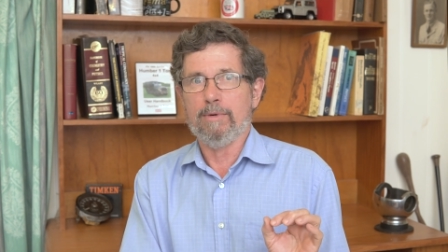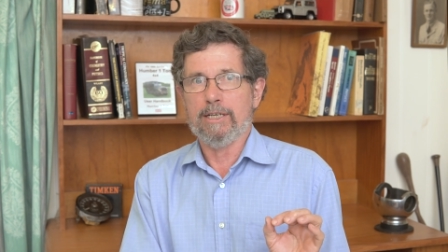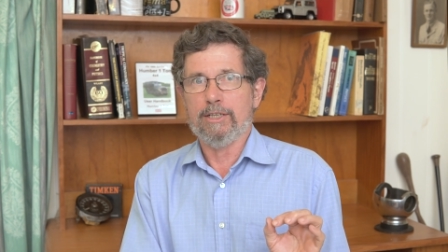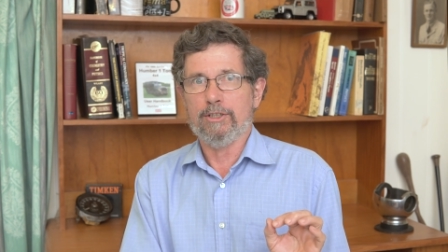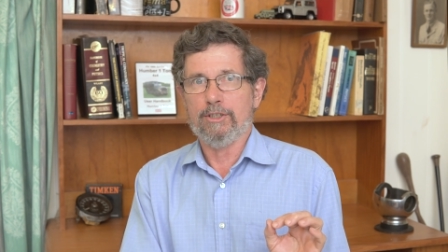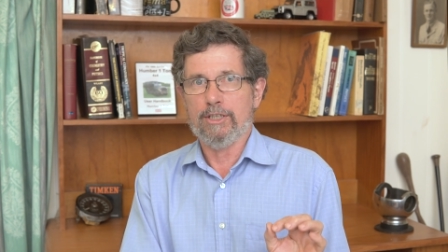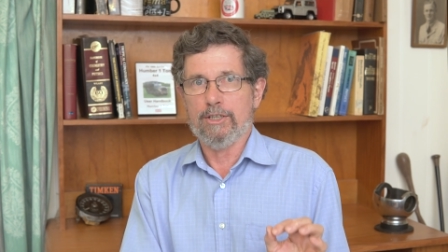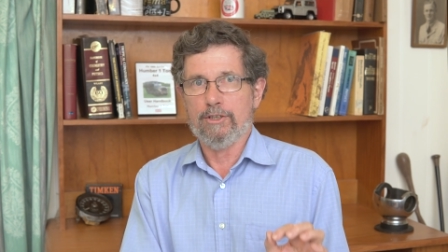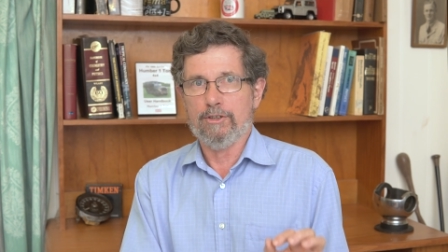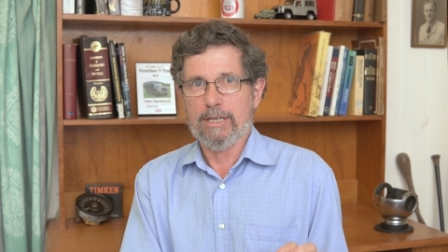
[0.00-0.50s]
where
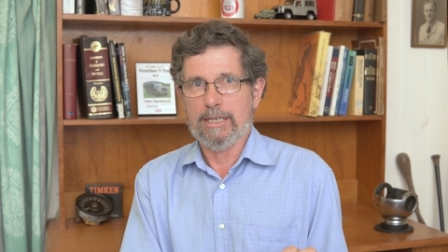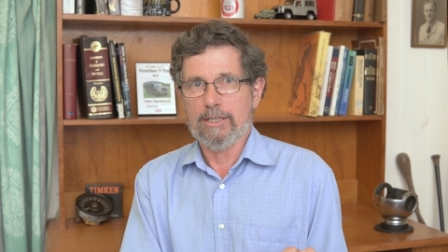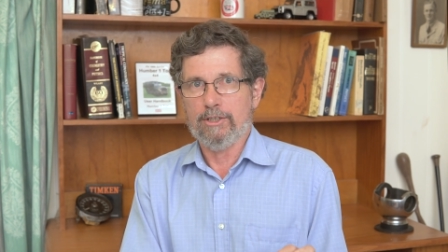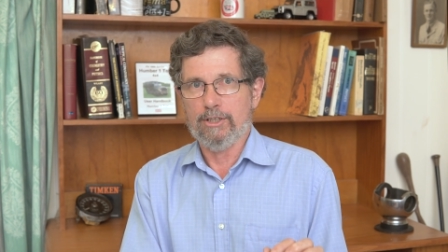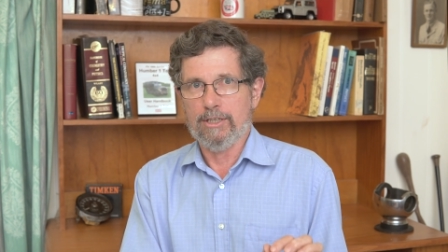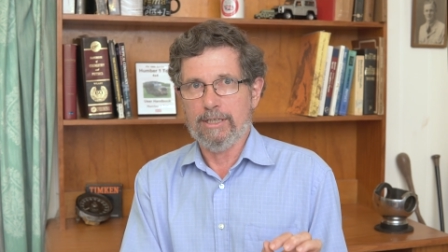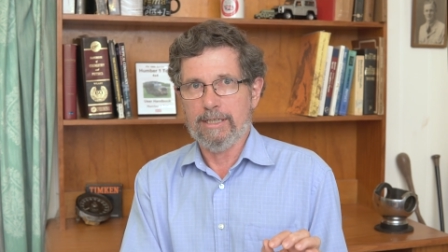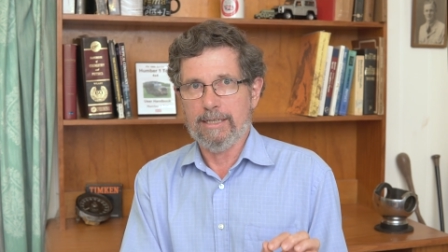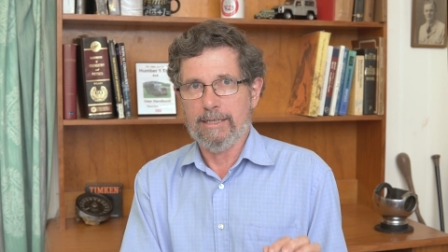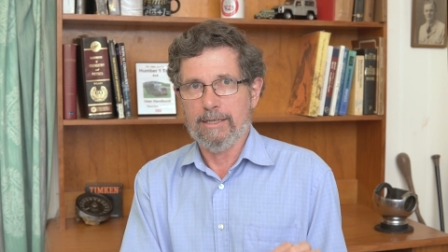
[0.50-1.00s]
she said
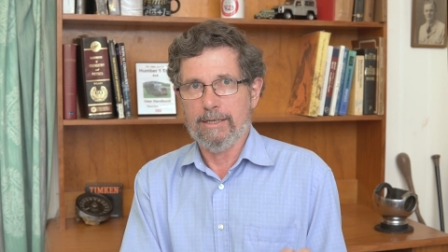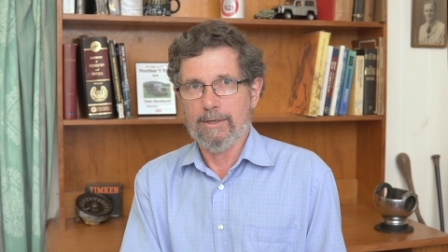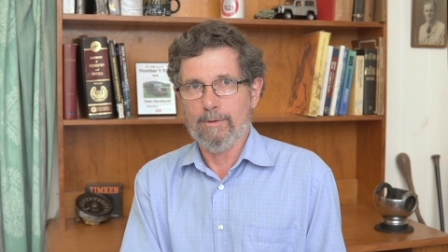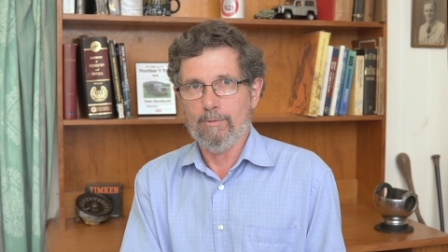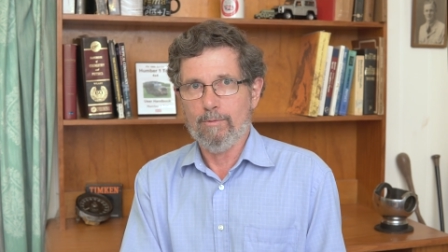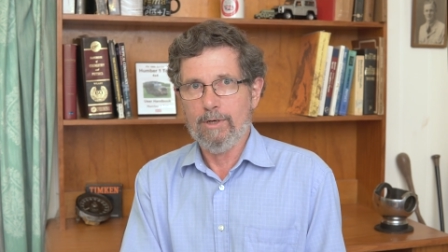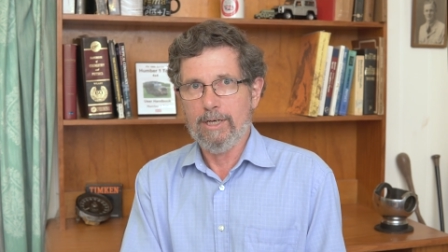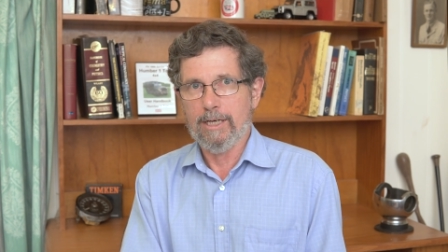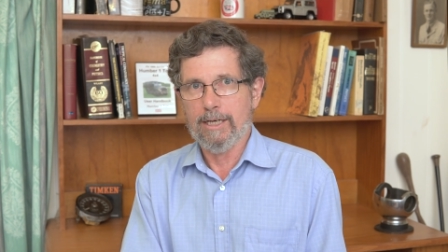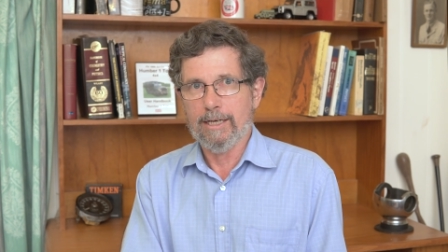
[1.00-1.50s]
she did her
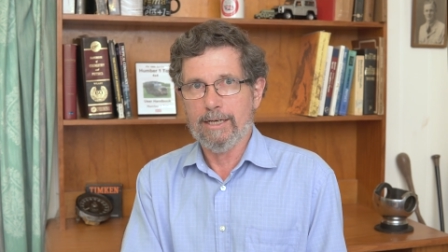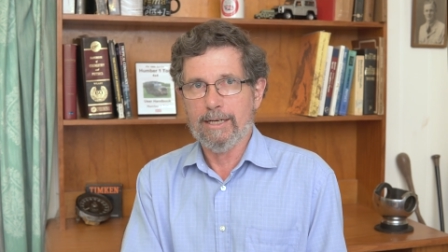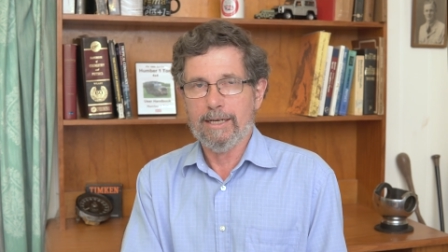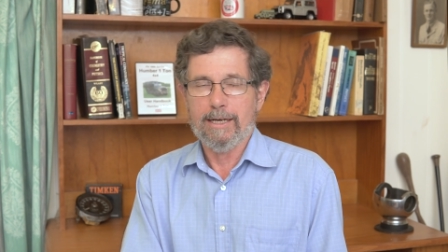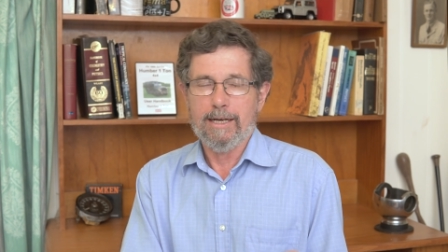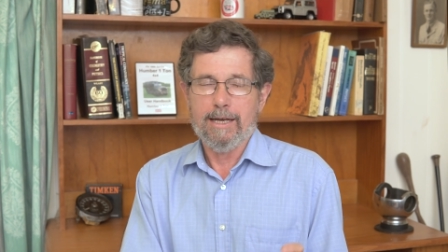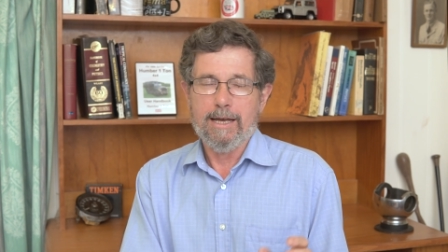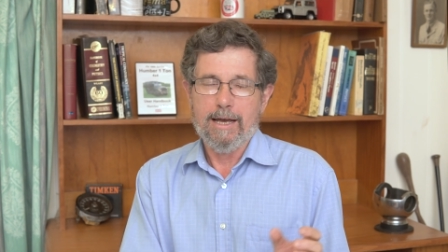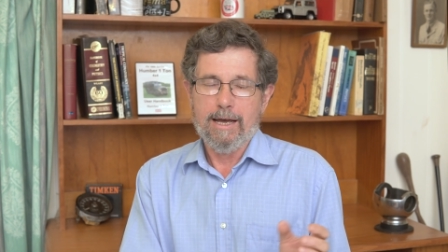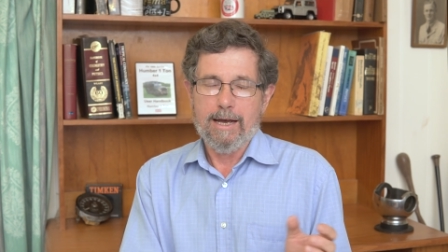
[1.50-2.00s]
work.
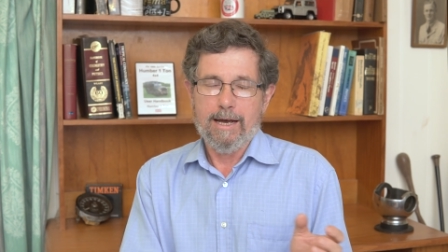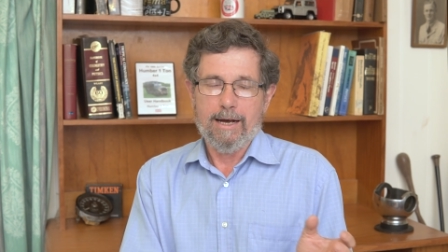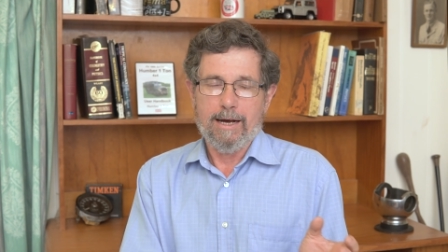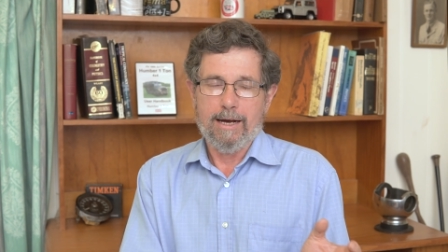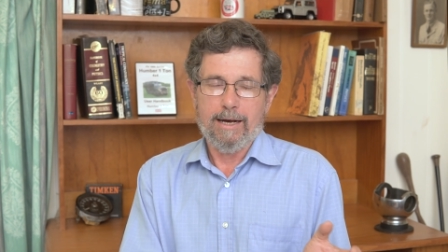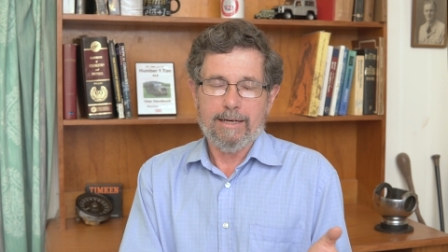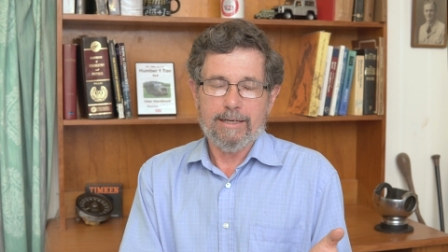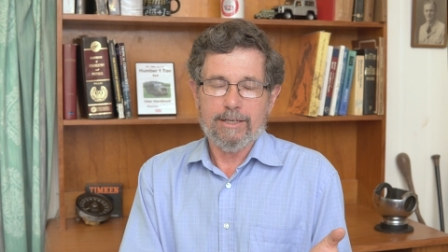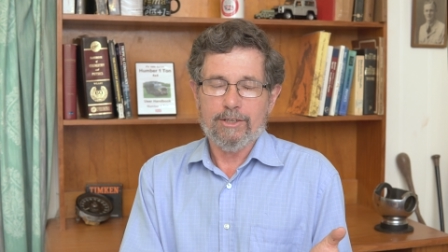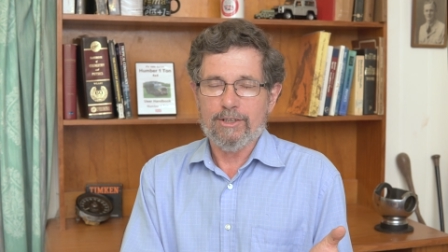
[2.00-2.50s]

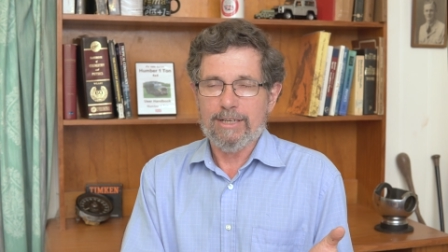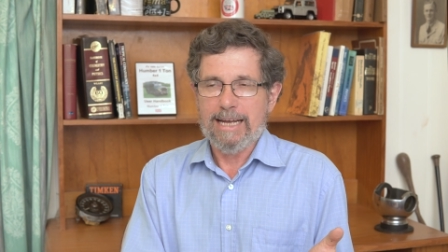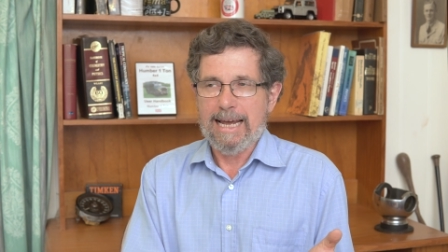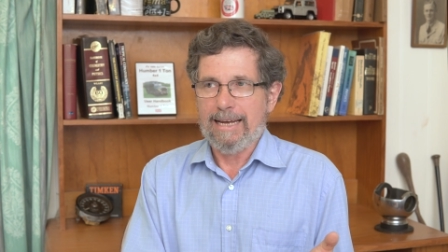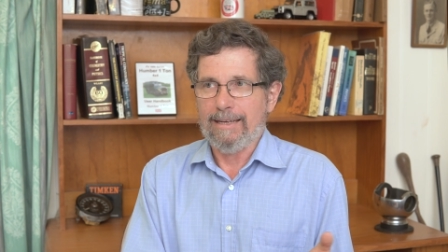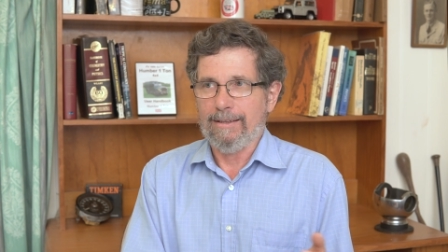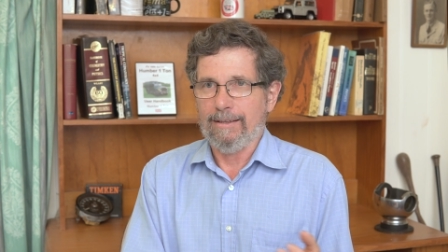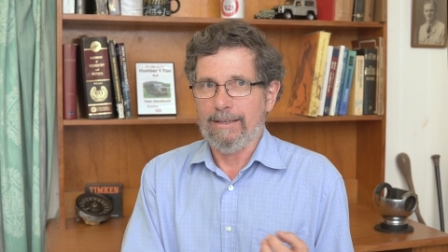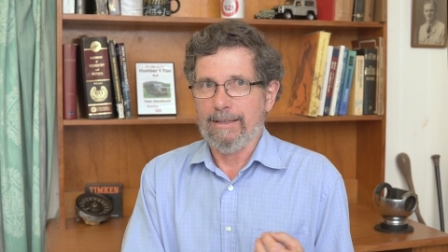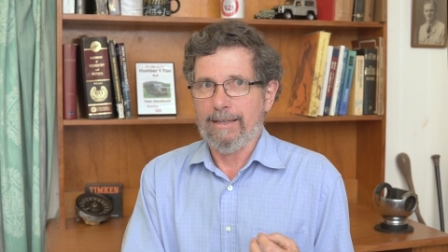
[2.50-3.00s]
I
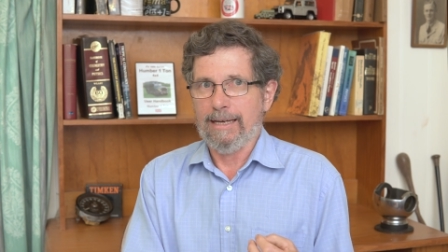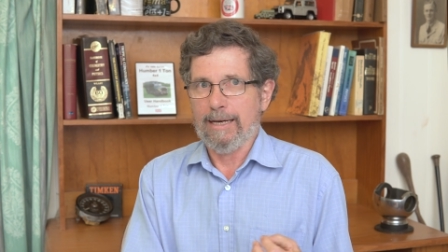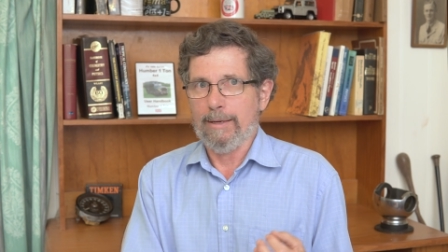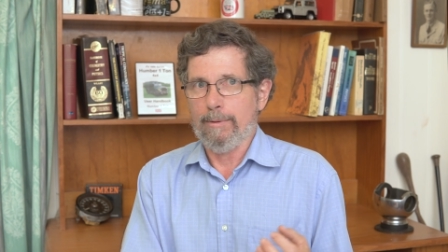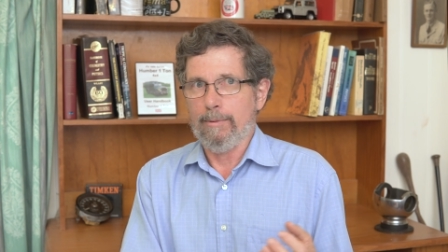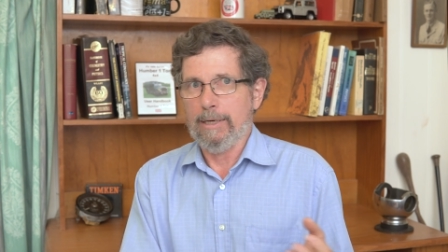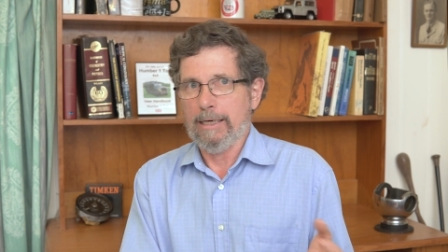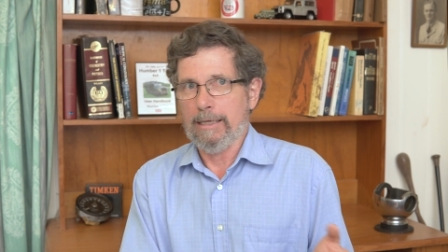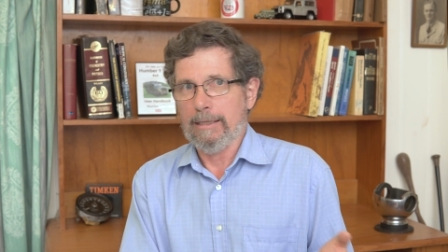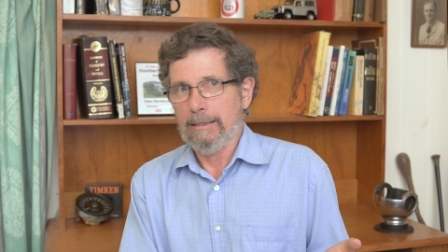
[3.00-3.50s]
understand that
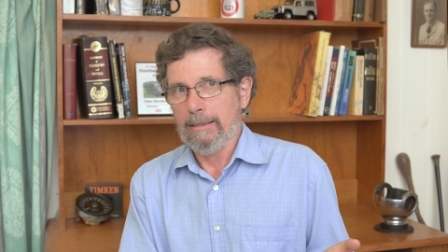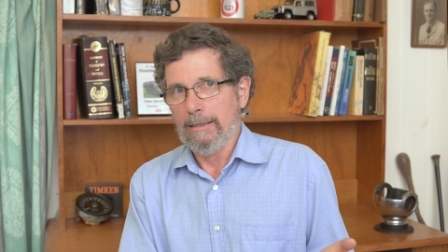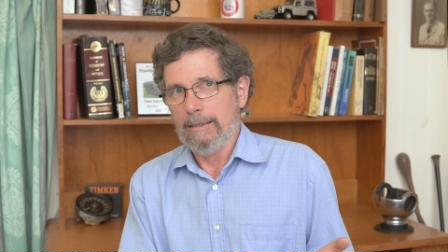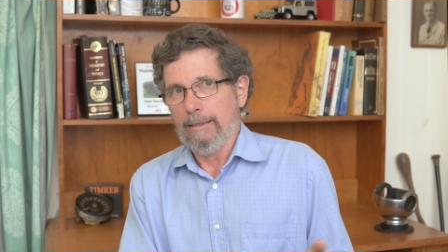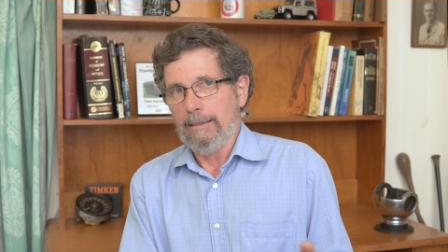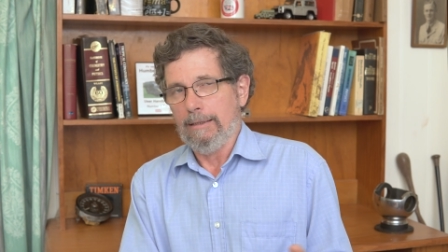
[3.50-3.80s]
they were